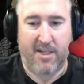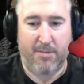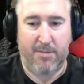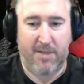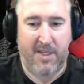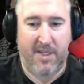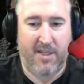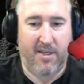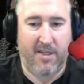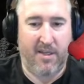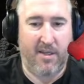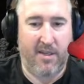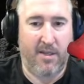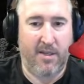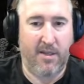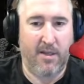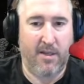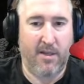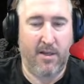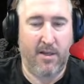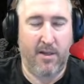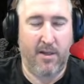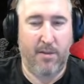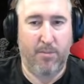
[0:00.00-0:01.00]
be
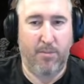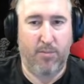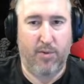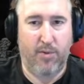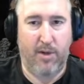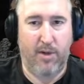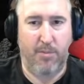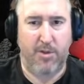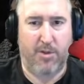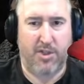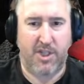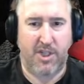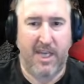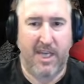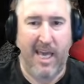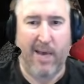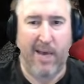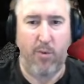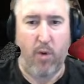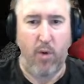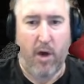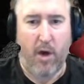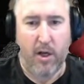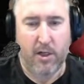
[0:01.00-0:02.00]
pretty much a
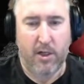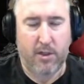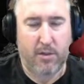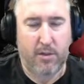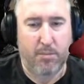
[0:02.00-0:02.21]
cakewalk,